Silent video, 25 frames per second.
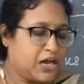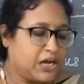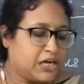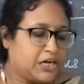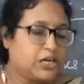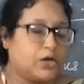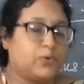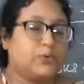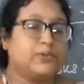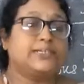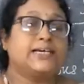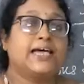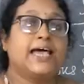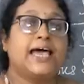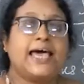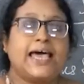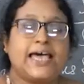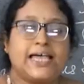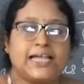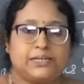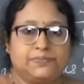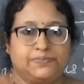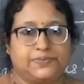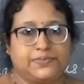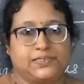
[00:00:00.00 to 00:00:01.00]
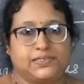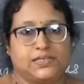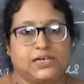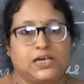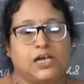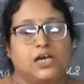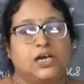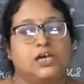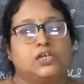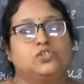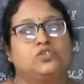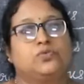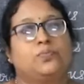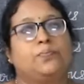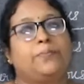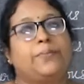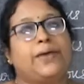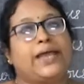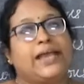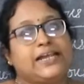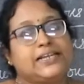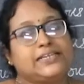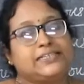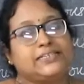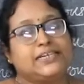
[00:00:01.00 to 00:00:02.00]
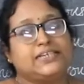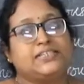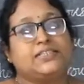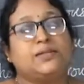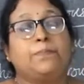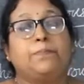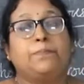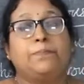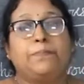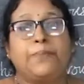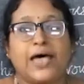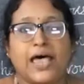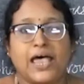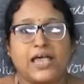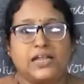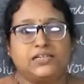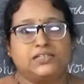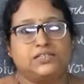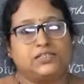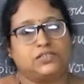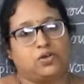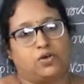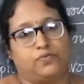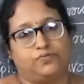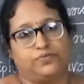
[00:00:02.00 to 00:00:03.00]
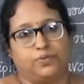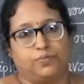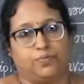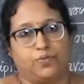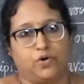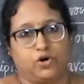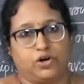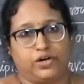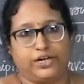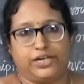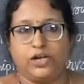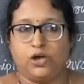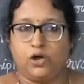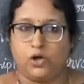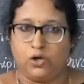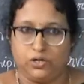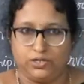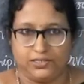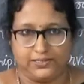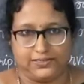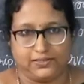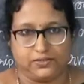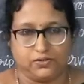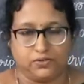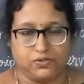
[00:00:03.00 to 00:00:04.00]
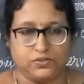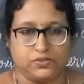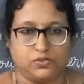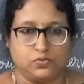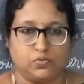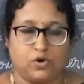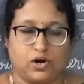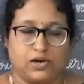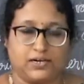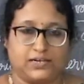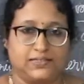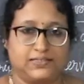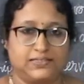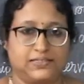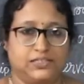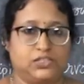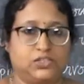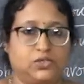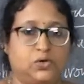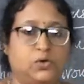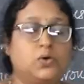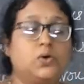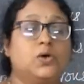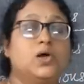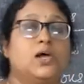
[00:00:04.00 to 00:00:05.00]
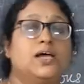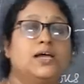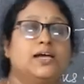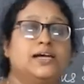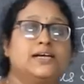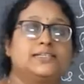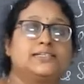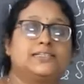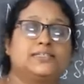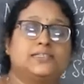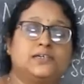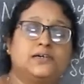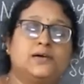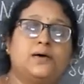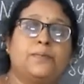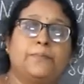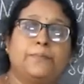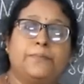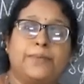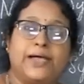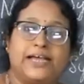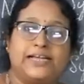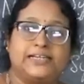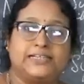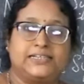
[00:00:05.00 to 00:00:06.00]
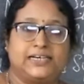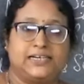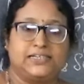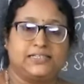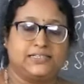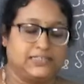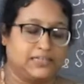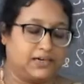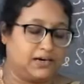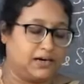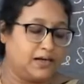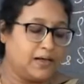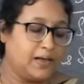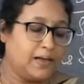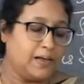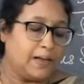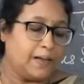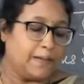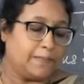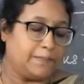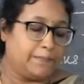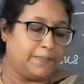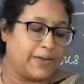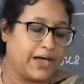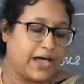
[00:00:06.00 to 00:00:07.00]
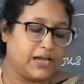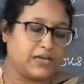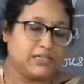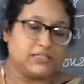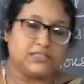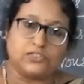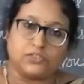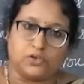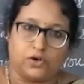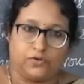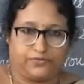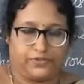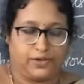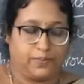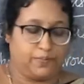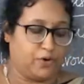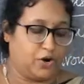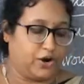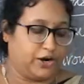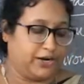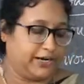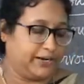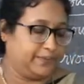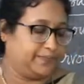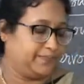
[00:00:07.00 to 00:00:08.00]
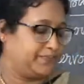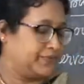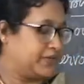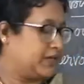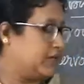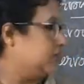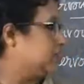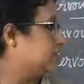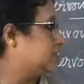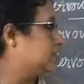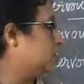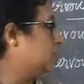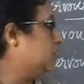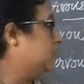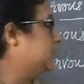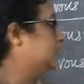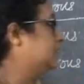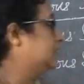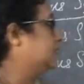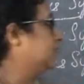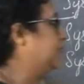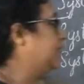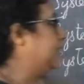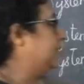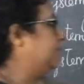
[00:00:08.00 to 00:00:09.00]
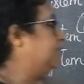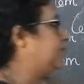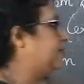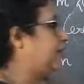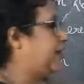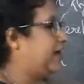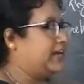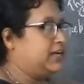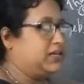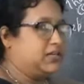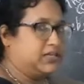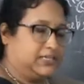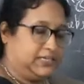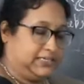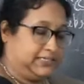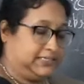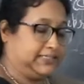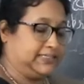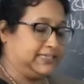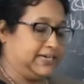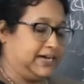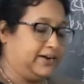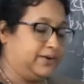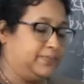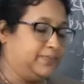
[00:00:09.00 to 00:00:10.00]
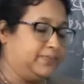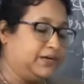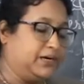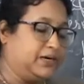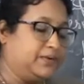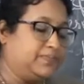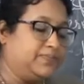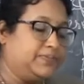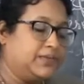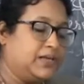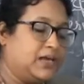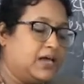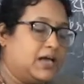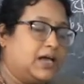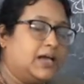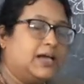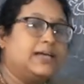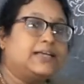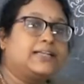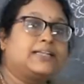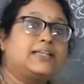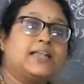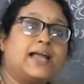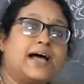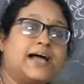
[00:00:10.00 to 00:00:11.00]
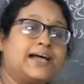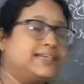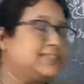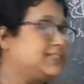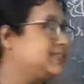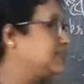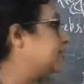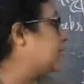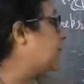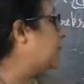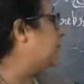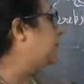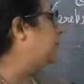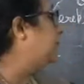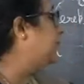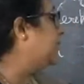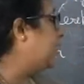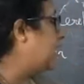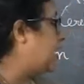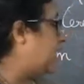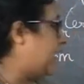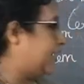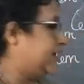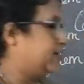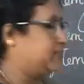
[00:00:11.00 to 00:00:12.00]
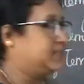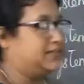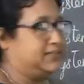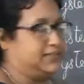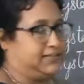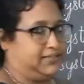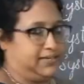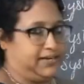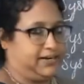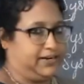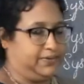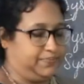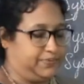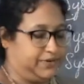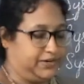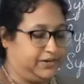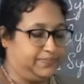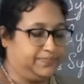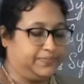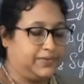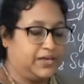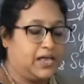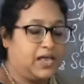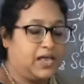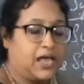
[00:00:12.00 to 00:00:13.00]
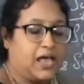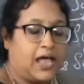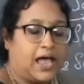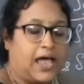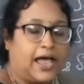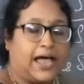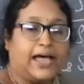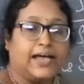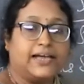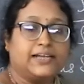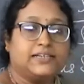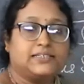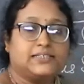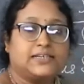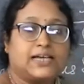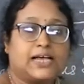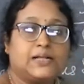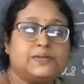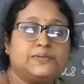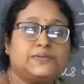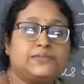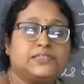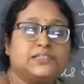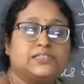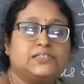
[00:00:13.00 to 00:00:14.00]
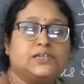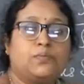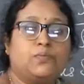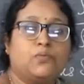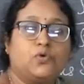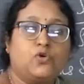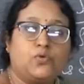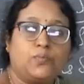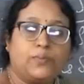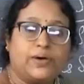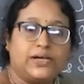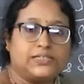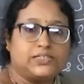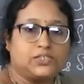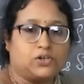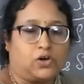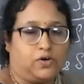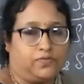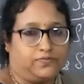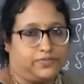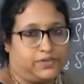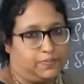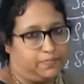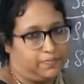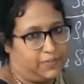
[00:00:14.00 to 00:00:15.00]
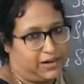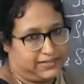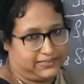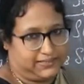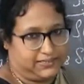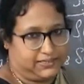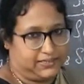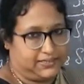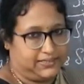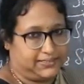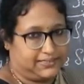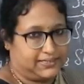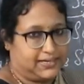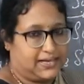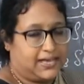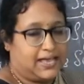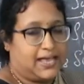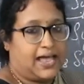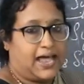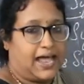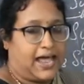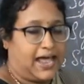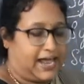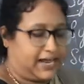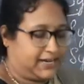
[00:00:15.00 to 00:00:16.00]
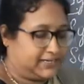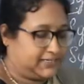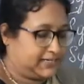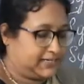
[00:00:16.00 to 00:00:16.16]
Now it helps to maintain the balance of the body also. So what does it do? It's maintain the balance of the body. So it's midbrain, cerebellum. It lies behind the cerebrum and helps in the movement of the muscles, and